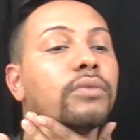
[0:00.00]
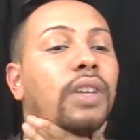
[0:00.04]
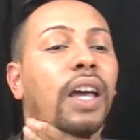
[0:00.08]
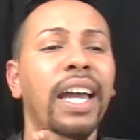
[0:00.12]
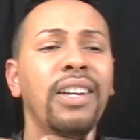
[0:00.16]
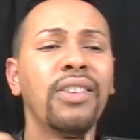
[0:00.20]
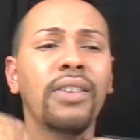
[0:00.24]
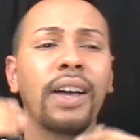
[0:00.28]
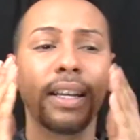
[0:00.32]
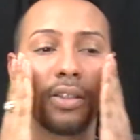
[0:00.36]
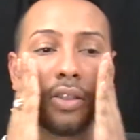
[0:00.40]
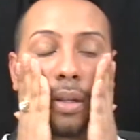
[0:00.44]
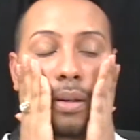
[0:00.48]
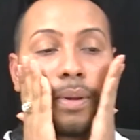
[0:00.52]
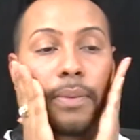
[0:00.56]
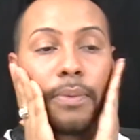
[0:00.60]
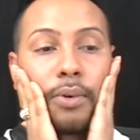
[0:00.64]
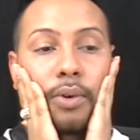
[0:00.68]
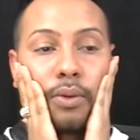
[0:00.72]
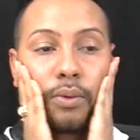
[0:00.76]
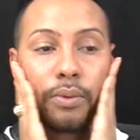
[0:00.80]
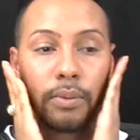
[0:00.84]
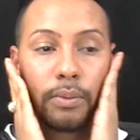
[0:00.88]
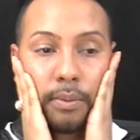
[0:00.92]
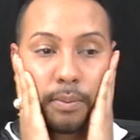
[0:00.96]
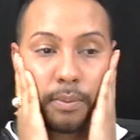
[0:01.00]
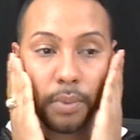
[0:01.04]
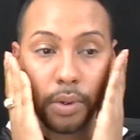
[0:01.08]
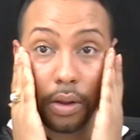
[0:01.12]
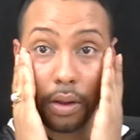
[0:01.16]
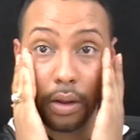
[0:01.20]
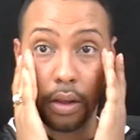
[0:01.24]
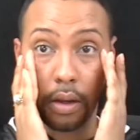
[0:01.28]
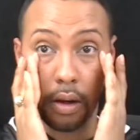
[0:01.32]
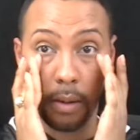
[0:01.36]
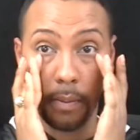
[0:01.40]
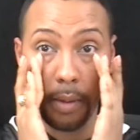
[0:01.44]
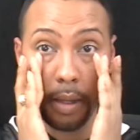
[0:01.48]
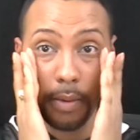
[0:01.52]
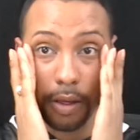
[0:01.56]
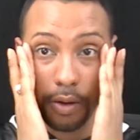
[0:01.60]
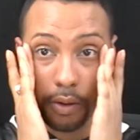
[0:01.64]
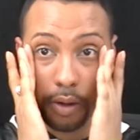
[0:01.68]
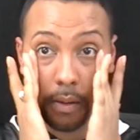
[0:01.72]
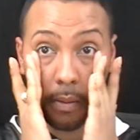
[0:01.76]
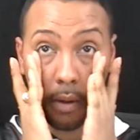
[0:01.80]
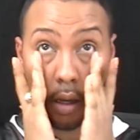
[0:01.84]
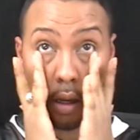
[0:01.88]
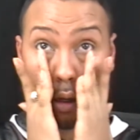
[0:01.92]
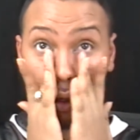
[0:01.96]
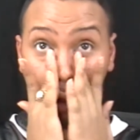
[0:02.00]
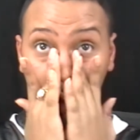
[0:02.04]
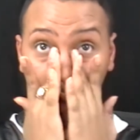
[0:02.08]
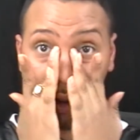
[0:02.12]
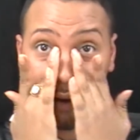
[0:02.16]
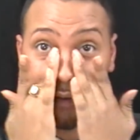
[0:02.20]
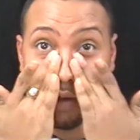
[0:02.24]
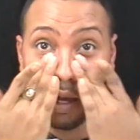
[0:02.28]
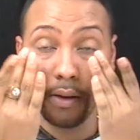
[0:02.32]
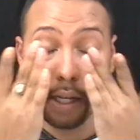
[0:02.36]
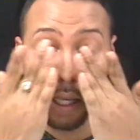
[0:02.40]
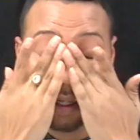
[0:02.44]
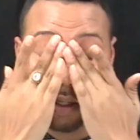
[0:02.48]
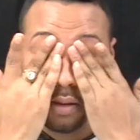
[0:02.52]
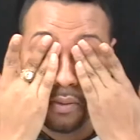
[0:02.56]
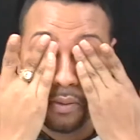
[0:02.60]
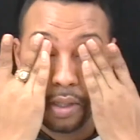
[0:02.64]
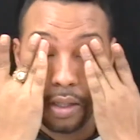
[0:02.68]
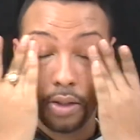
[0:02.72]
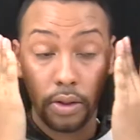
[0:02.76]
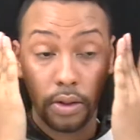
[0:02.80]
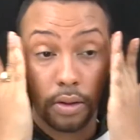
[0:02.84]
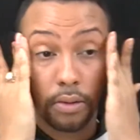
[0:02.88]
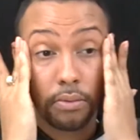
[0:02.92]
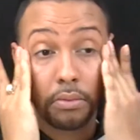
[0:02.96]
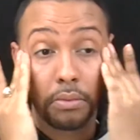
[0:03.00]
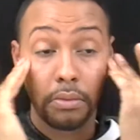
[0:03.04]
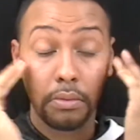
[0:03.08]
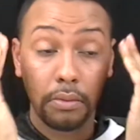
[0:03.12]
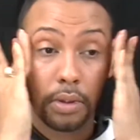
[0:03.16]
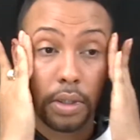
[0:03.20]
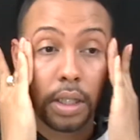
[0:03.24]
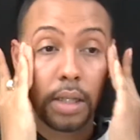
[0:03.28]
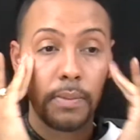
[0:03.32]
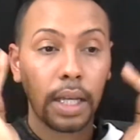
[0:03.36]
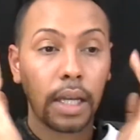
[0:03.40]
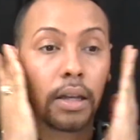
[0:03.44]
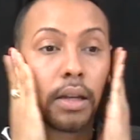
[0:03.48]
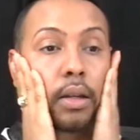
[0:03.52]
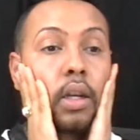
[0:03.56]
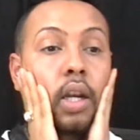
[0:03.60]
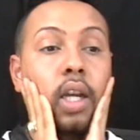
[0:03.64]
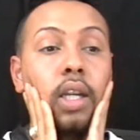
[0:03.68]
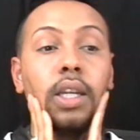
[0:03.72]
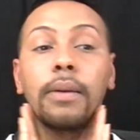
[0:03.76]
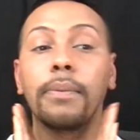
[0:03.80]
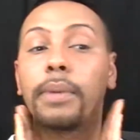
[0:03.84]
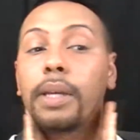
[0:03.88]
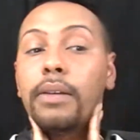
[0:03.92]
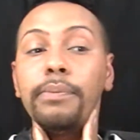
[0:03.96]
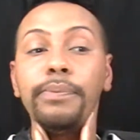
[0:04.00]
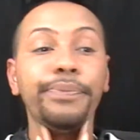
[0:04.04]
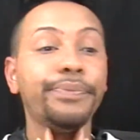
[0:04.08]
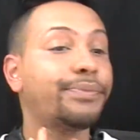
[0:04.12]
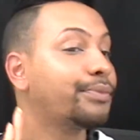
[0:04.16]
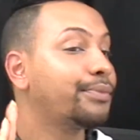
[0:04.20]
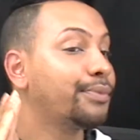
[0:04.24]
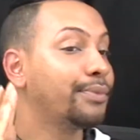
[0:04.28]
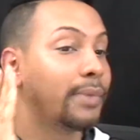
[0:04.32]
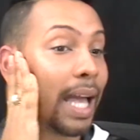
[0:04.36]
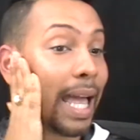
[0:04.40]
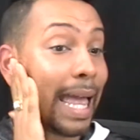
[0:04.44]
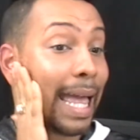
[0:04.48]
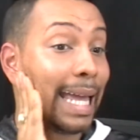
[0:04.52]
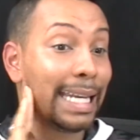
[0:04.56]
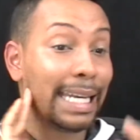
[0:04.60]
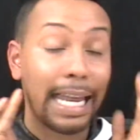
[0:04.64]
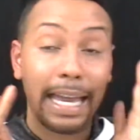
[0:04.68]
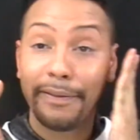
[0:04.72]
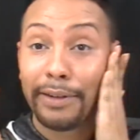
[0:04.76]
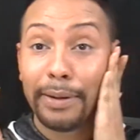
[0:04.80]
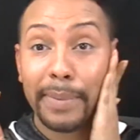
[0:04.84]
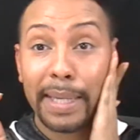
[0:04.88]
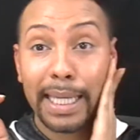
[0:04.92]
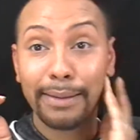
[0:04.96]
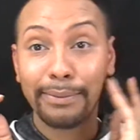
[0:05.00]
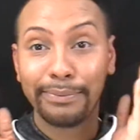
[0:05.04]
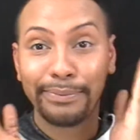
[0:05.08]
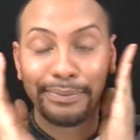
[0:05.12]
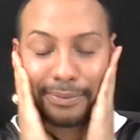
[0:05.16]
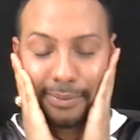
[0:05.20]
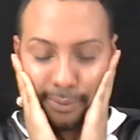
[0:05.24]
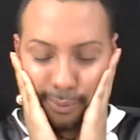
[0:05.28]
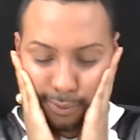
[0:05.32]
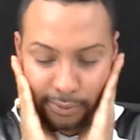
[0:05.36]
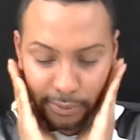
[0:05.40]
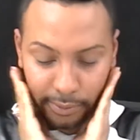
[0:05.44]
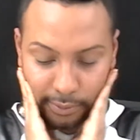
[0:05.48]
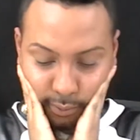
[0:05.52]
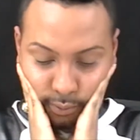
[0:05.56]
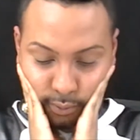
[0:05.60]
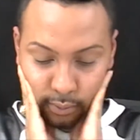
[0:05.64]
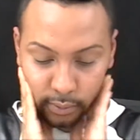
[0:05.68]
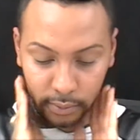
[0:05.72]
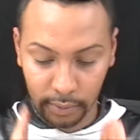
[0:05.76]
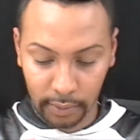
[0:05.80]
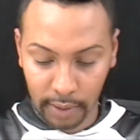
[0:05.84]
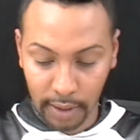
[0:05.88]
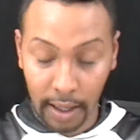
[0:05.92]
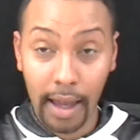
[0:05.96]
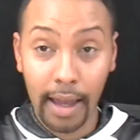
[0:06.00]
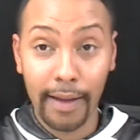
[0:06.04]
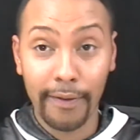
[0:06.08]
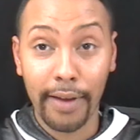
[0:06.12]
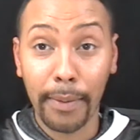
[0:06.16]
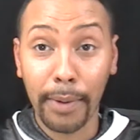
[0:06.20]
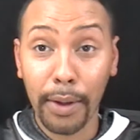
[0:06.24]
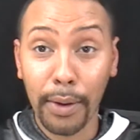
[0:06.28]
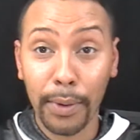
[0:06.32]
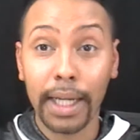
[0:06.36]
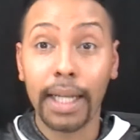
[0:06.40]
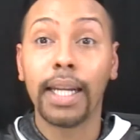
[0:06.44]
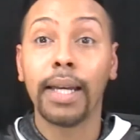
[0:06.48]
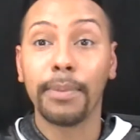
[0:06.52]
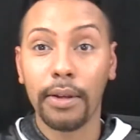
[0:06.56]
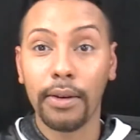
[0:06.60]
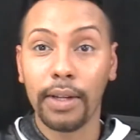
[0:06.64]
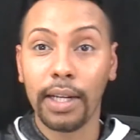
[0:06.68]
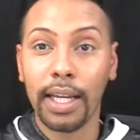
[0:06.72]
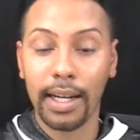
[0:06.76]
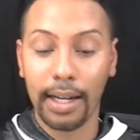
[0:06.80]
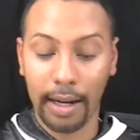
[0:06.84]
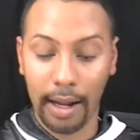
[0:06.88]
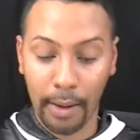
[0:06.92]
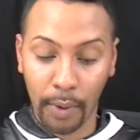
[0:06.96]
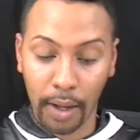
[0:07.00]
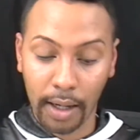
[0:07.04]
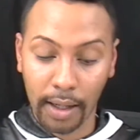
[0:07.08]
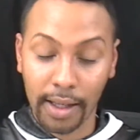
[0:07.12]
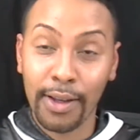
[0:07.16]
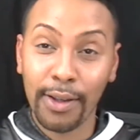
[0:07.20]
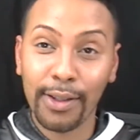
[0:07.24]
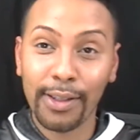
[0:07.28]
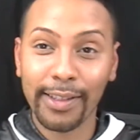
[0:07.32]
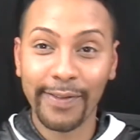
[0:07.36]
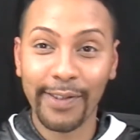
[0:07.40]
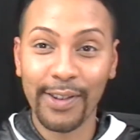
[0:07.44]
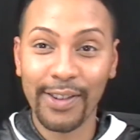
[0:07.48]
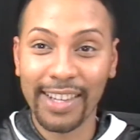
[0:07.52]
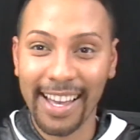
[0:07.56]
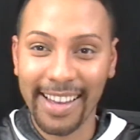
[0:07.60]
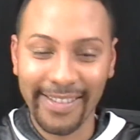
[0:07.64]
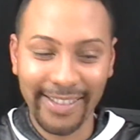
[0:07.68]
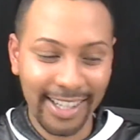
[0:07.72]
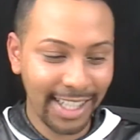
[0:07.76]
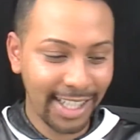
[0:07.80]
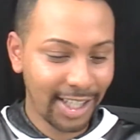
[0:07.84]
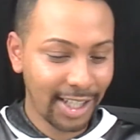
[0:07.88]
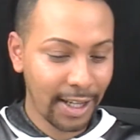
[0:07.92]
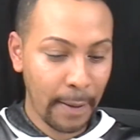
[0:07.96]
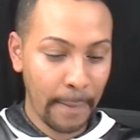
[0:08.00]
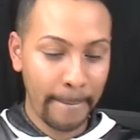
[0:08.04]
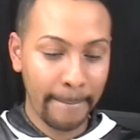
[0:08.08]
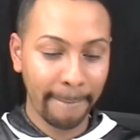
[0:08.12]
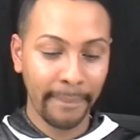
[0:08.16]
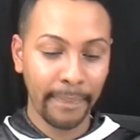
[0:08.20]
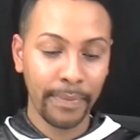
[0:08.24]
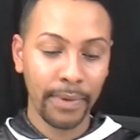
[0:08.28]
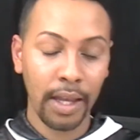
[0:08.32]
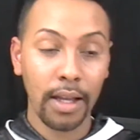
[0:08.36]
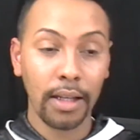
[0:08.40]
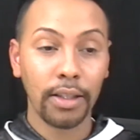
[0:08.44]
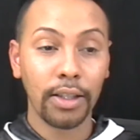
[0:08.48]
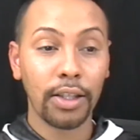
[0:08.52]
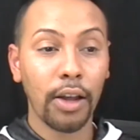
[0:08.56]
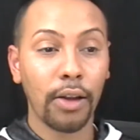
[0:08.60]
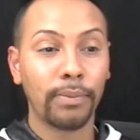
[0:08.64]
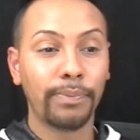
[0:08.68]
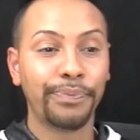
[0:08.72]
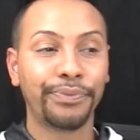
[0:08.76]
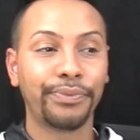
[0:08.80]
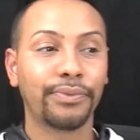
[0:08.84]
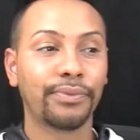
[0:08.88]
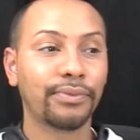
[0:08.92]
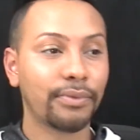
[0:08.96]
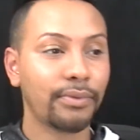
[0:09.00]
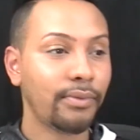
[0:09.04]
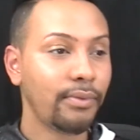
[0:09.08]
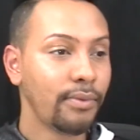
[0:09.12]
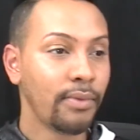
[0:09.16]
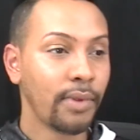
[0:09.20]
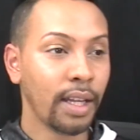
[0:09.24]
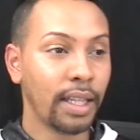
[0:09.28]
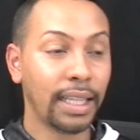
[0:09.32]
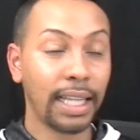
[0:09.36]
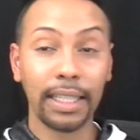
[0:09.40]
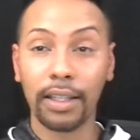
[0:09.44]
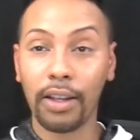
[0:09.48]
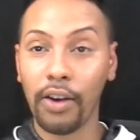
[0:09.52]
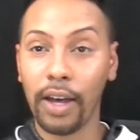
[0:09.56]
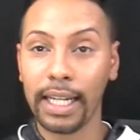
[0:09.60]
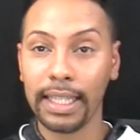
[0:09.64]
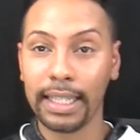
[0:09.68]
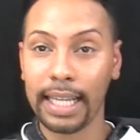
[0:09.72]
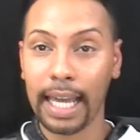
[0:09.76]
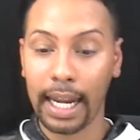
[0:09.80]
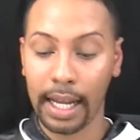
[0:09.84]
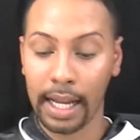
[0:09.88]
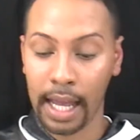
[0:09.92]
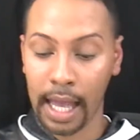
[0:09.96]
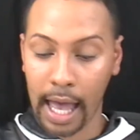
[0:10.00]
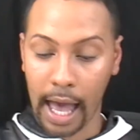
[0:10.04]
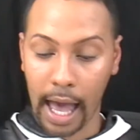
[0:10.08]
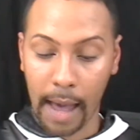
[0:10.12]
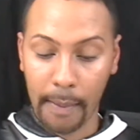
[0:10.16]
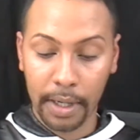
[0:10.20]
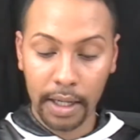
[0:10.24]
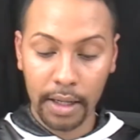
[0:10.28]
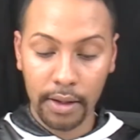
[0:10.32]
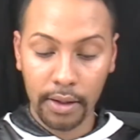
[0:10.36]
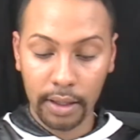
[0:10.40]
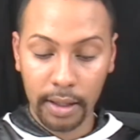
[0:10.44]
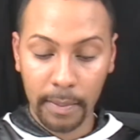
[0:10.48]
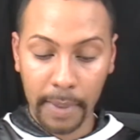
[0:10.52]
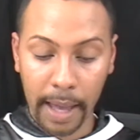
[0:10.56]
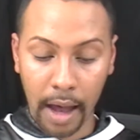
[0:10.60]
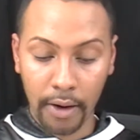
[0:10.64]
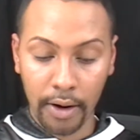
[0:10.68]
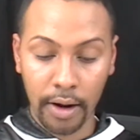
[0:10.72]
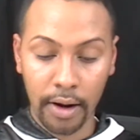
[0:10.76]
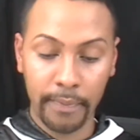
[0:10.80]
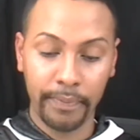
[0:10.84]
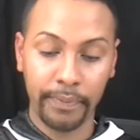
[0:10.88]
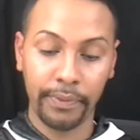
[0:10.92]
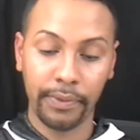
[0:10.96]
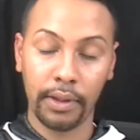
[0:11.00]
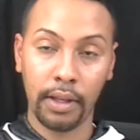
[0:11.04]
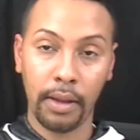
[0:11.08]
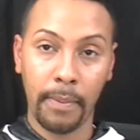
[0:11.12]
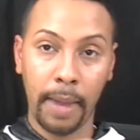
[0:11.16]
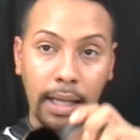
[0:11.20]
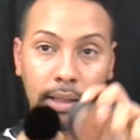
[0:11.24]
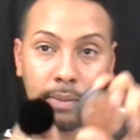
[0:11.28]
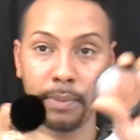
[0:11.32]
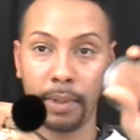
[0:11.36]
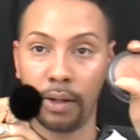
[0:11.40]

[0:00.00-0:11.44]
I know actually people who put their BB cream under their foundation, which seems like a good idea, but not for me. I'm going in, and I want to use full coverage. So let's go ahead and set it. I'm going to use the powder, the Max